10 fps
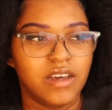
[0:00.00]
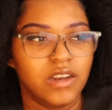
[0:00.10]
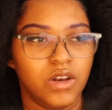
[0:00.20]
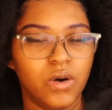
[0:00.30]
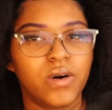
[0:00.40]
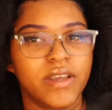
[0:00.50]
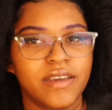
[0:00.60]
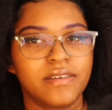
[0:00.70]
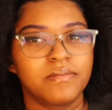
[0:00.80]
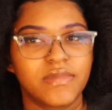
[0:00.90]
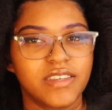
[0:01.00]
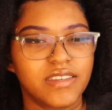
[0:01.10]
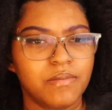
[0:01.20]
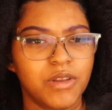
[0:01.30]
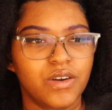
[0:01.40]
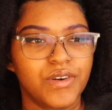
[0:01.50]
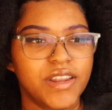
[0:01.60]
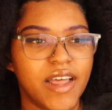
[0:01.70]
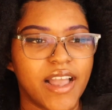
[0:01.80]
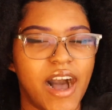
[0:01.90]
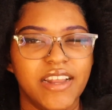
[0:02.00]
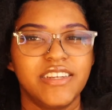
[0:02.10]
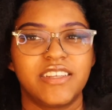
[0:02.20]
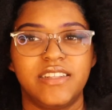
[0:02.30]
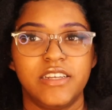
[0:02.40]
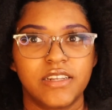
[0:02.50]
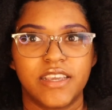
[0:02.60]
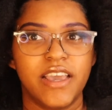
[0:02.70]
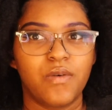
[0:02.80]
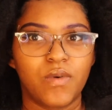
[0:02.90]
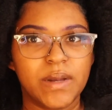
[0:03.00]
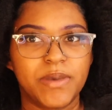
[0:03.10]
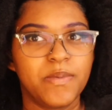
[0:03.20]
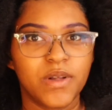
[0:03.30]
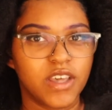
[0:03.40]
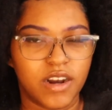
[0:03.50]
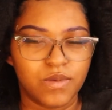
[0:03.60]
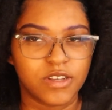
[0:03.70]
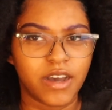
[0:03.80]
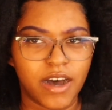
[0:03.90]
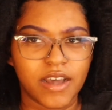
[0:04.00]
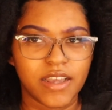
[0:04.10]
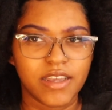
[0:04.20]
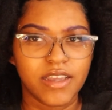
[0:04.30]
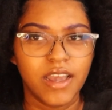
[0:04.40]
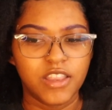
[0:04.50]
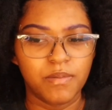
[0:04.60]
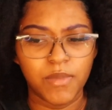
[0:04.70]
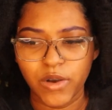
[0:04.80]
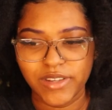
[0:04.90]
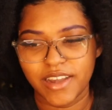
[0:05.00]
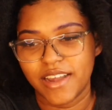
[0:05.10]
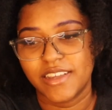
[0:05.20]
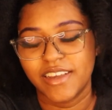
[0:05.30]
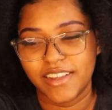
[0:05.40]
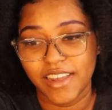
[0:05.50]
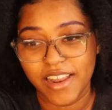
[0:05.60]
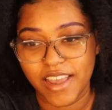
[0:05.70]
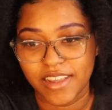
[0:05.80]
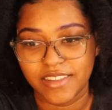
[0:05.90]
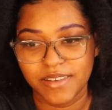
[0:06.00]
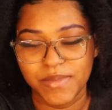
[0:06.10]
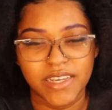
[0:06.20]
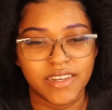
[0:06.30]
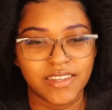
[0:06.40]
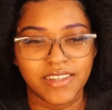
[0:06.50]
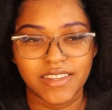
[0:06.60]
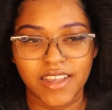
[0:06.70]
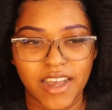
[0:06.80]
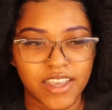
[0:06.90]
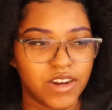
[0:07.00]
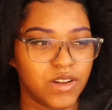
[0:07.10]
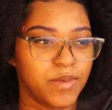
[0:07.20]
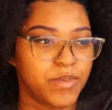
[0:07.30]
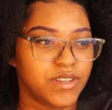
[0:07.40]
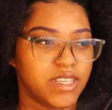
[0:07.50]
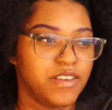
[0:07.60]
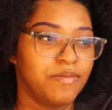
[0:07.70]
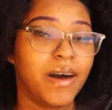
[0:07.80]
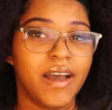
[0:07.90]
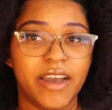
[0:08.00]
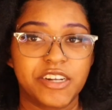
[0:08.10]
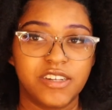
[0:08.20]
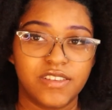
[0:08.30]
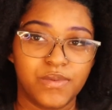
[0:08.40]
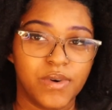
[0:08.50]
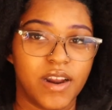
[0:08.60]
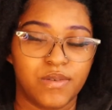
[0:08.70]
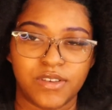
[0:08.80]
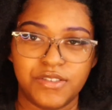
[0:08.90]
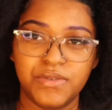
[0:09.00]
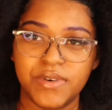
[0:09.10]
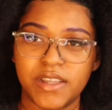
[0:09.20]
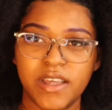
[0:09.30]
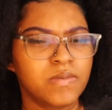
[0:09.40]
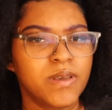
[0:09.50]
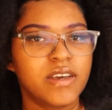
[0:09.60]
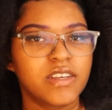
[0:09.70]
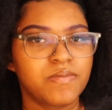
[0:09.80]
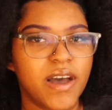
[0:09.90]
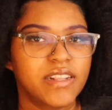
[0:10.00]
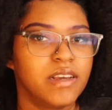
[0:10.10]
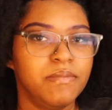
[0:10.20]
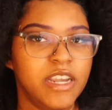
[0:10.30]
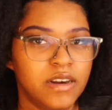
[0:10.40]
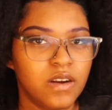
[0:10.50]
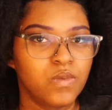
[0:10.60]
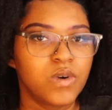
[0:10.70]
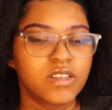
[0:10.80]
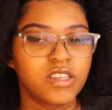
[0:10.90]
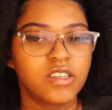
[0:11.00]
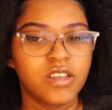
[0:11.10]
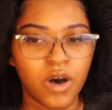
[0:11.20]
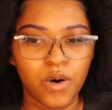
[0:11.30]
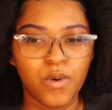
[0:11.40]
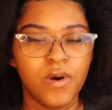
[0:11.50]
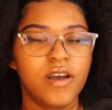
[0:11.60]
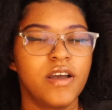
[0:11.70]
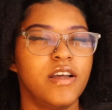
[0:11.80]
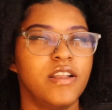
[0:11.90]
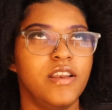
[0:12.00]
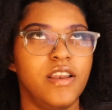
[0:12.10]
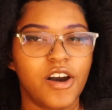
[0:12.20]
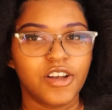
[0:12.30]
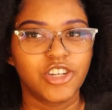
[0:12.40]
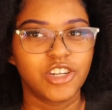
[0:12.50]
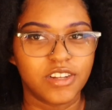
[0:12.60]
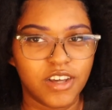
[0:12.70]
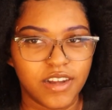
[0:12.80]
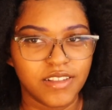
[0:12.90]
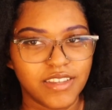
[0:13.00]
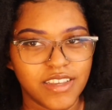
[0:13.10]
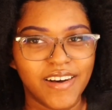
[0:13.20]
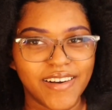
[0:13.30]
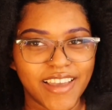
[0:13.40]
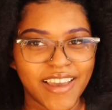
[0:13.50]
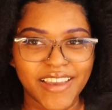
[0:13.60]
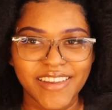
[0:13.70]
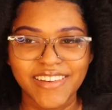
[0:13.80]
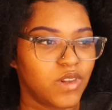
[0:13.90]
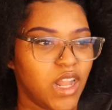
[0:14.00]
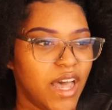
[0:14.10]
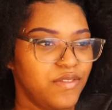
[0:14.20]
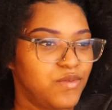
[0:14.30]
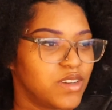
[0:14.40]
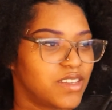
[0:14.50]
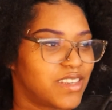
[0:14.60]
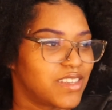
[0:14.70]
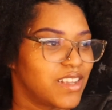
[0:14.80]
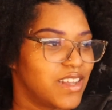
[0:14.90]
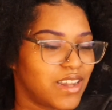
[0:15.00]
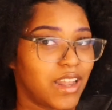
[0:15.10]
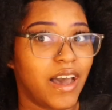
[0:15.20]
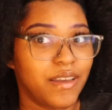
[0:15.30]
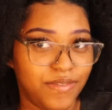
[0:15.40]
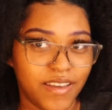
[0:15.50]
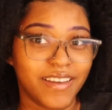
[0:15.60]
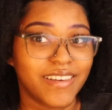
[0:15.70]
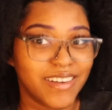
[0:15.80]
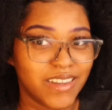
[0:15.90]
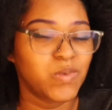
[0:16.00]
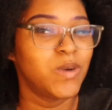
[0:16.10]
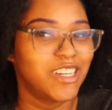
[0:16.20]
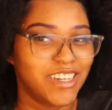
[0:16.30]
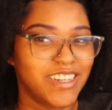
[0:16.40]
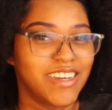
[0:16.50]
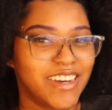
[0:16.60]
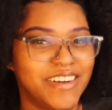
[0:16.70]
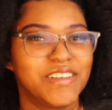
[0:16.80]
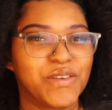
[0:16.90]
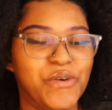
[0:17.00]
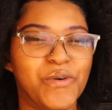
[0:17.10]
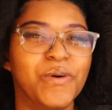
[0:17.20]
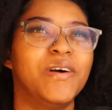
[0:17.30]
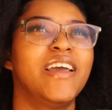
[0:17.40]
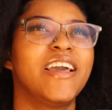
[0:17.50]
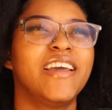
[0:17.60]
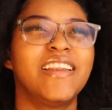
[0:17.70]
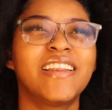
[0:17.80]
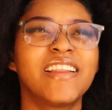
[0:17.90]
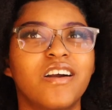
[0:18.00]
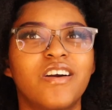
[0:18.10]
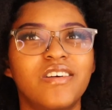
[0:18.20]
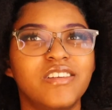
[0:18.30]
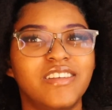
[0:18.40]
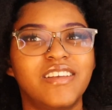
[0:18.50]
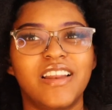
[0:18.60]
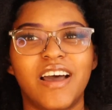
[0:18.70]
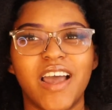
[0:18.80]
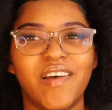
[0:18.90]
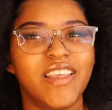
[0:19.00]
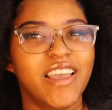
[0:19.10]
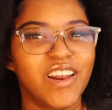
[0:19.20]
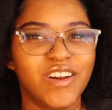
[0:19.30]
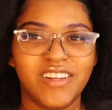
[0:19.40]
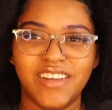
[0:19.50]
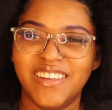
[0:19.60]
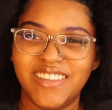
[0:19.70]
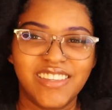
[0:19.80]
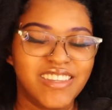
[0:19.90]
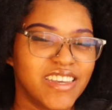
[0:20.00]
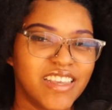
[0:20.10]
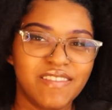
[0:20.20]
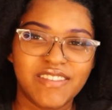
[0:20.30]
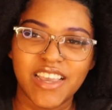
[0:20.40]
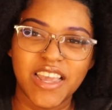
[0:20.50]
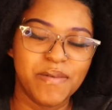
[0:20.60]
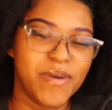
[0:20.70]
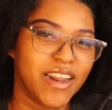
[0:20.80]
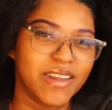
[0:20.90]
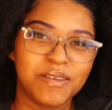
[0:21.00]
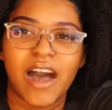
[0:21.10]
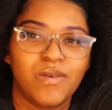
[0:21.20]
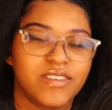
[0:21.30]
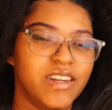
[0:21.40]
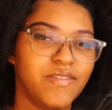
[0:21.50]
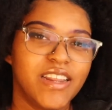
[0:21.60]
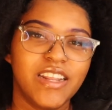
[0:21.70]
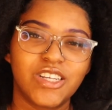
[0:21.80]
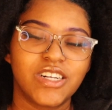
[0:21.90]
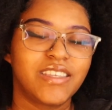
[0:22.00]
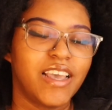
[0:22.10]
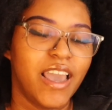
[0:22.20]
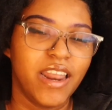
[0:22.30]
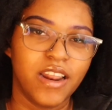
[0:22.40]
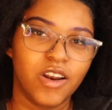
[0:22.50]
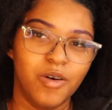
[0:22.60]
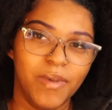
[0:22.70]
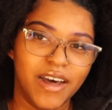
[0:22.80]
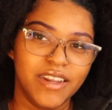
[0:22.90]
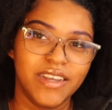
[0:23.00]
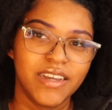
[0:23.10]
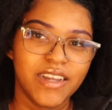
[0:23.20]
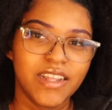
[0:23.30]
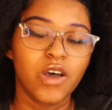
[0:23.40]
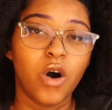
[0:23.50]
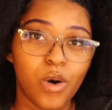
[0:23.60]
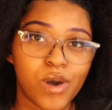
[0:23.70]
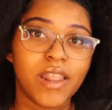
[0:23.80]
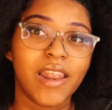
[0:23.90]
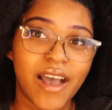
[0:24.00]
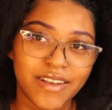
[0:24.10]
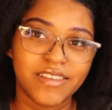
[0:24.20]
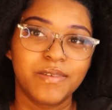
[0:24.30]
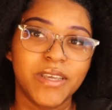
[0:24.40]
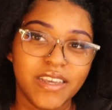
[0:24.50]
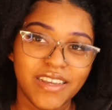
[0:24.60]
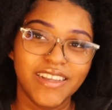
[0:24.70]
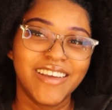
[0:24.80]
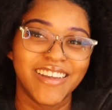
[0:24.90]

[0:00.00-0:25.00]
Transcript: annoying to some degree, like I just didn't get why people thought I was high. The most I could connect, because I can only perceive my actions and what I was doing, is because my demeanor was so nonchalant. Okay, life was lifing, especially in high school, and a girl just did not have the energy to give to anybody. I wasn't even entertaining nobody. The whole class could be